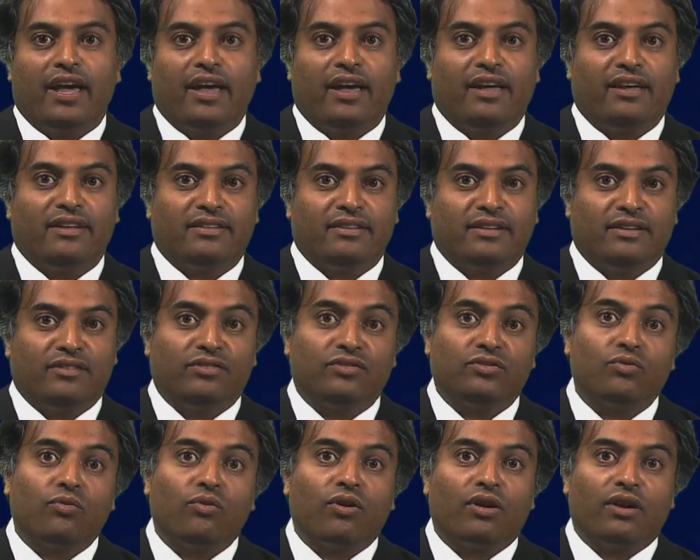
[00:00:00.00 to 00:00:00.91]
at a
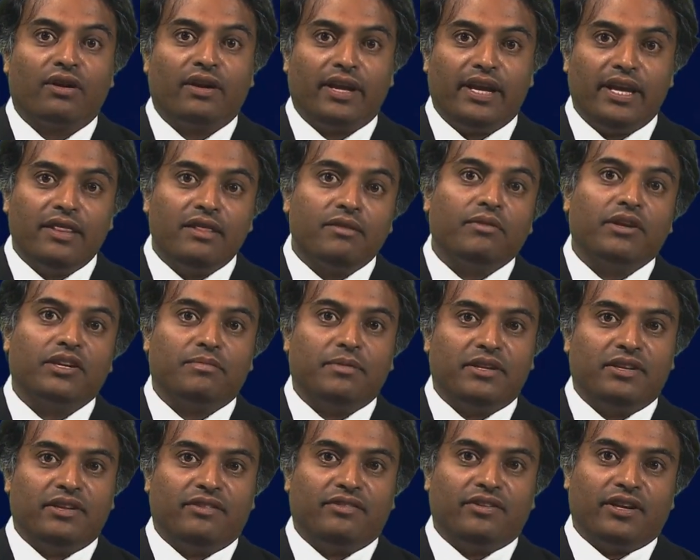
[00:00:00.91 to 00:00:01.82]
store in the
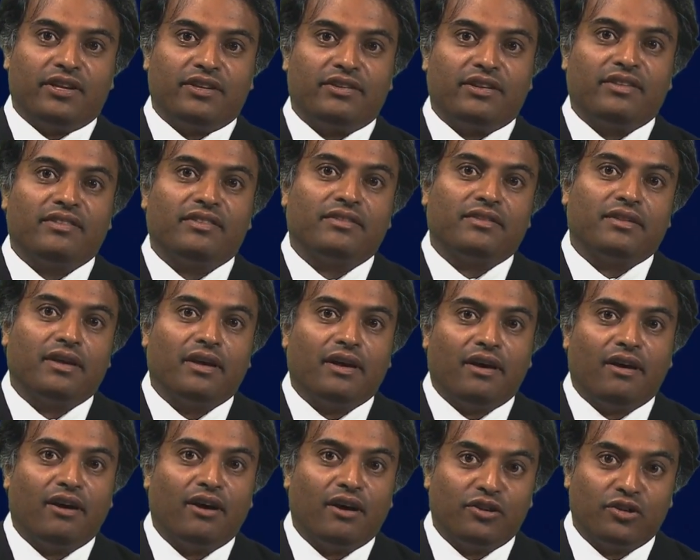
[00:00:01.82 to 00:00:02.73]
Richmond district just
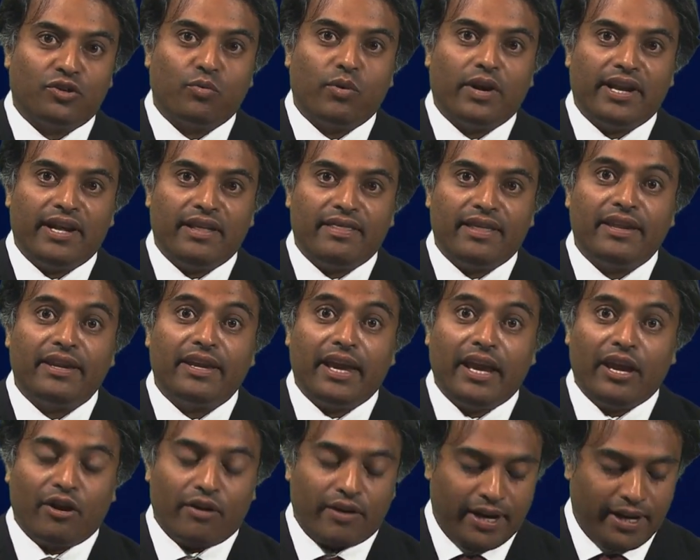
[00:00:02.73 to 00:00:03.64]
uh, on 20th and
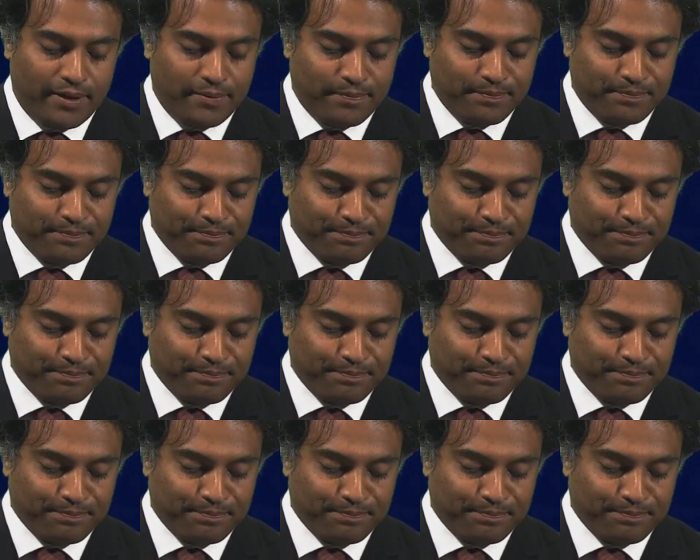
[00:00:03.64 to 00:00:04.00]
Geary.